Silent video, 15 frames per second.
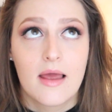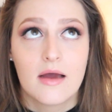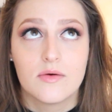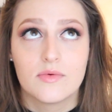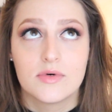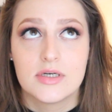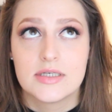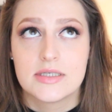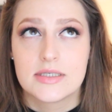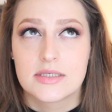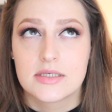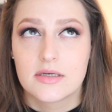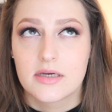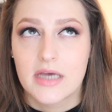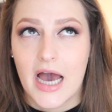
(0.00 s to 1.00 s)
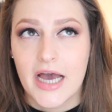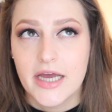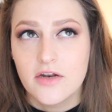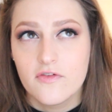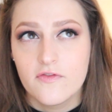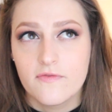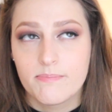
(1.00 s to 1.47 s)
was
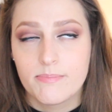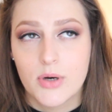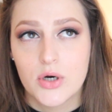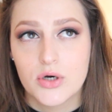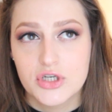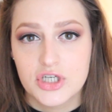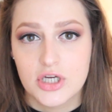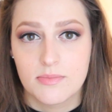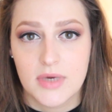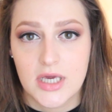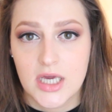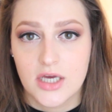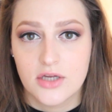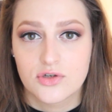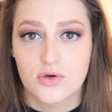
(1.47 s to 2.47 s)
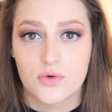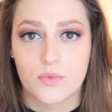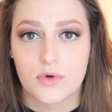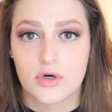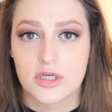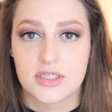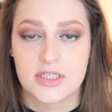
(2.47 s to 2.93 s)
kind of pushing me
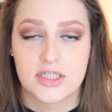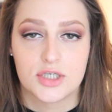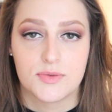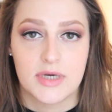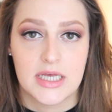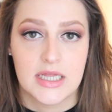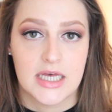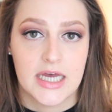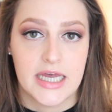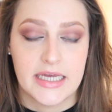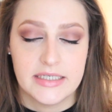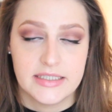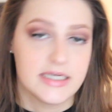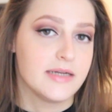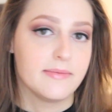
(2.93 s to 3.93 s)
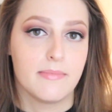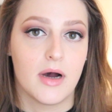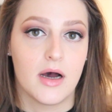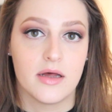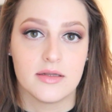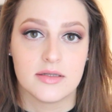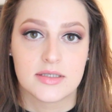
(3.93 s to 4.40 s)
towards doing the 18
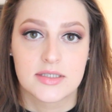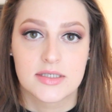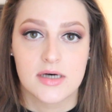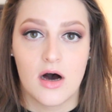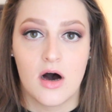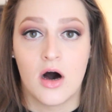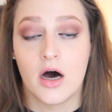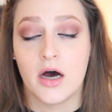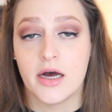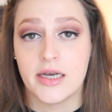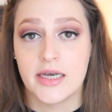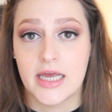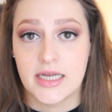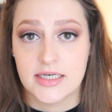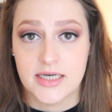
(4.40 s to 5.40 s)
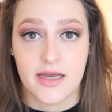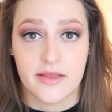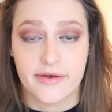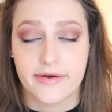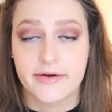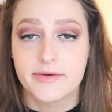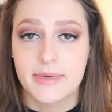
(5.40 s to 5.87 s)
months on
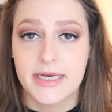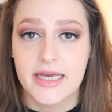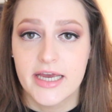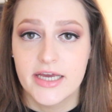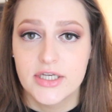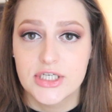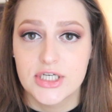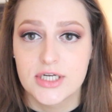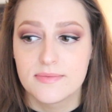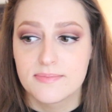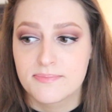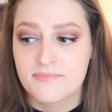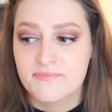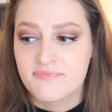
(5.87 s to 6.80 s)
anti-thyroid medication.